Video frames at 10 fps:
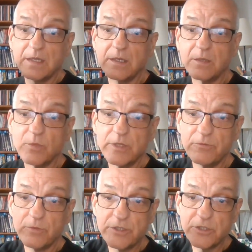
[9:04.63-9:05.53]
Uh, one
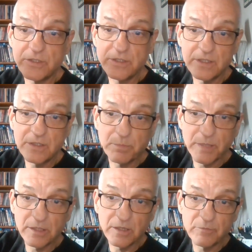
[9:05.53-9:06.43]
of which is this
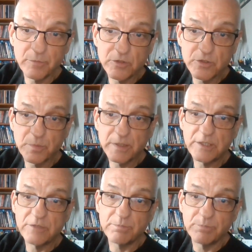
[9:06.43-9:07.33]
bundle of books
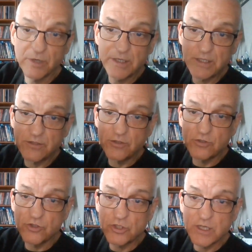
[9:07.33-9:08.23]
by
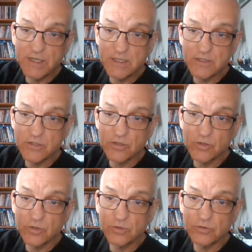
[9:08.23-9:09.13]
Brian Jakes
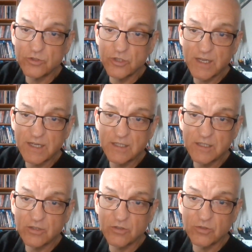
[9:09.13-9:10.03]
or Jack
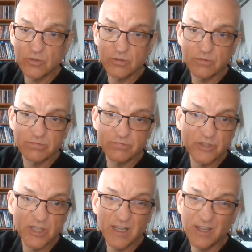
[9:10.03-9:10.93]
or
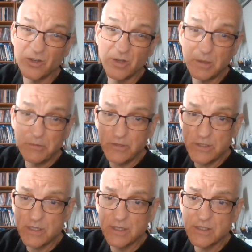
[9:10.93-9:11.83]
Jacques or however
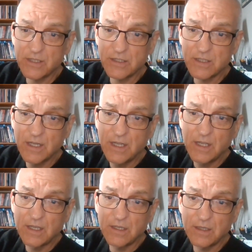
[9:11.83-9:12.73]
he says it.
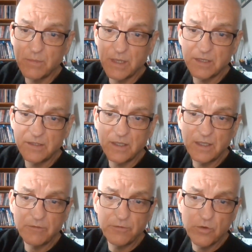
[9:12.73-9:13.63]
Um, and
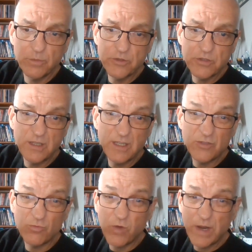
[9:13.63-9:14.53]
they are four books in
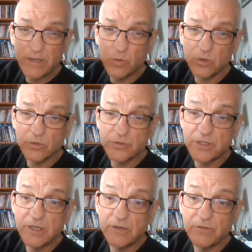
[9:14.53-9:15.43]
his Redwall
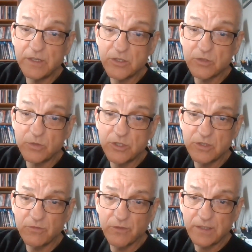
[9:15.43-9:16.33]
series, which
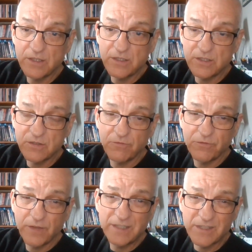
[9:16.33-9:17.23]
is a fantasy,
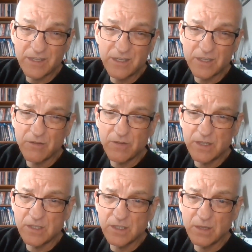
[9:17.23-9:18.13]
fantasy
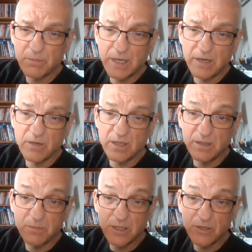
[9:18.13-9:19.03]
series about
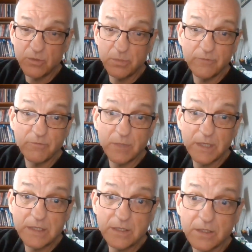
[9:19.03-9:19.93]
um, a group of
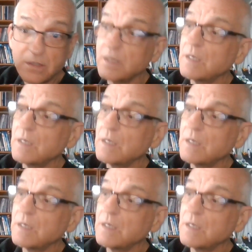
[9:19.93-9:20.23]
mice.